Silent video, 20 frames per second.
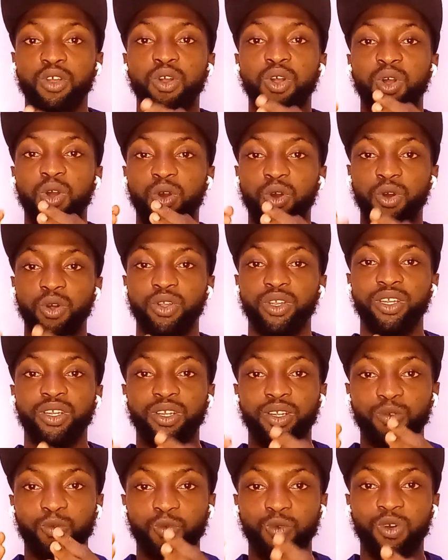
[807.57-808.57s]
on
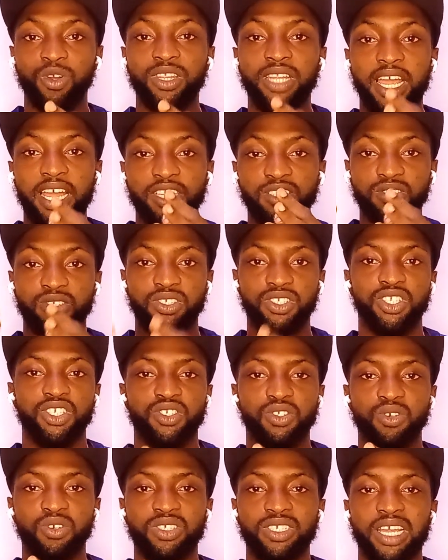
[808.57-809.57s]
what I just
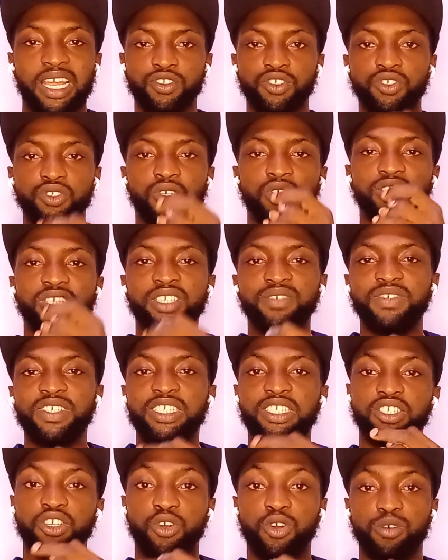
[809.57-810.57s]
discussed, guys, just leave it in
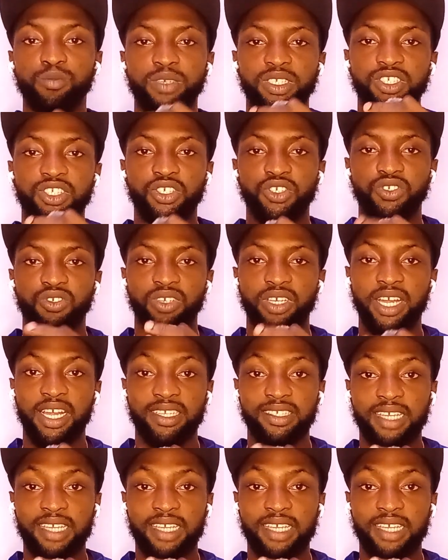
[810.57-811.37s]
the comment section, guys,